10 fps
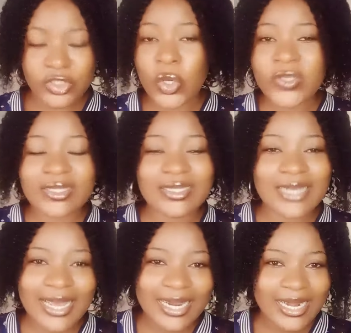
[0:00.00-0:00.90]
just
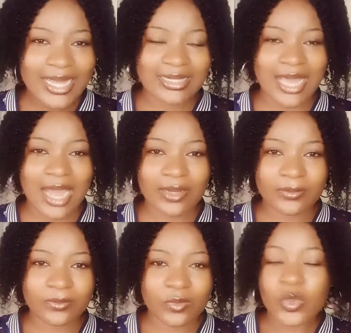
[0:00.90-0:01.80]
neglect her.
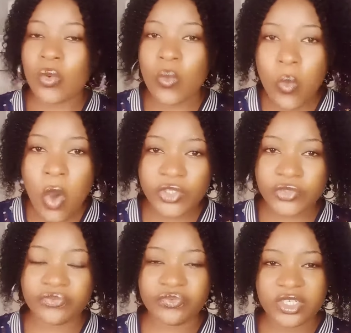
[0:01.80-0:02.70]

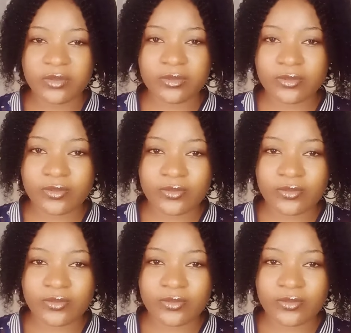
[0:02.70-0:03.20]
Watch film.